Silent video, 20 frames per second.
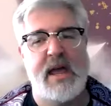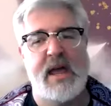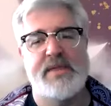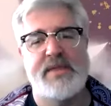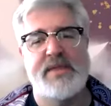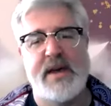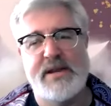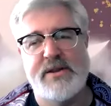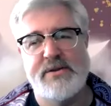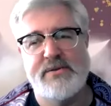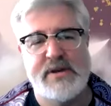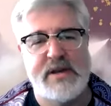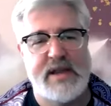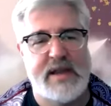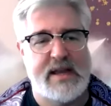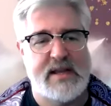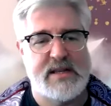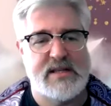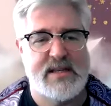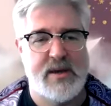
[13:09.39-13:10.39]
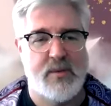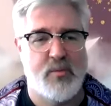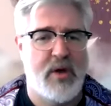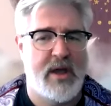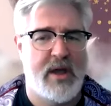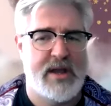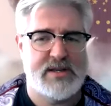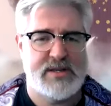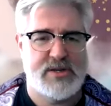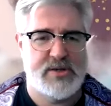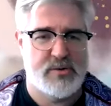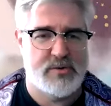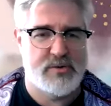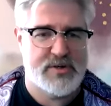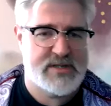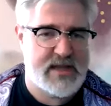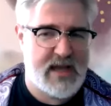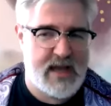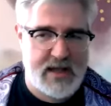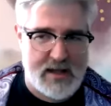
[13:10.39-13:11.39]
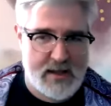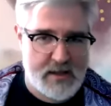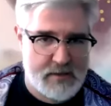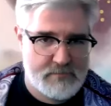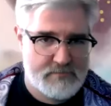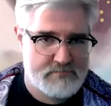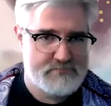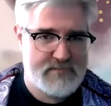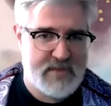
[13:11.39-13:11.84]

And then you'd need some way to sell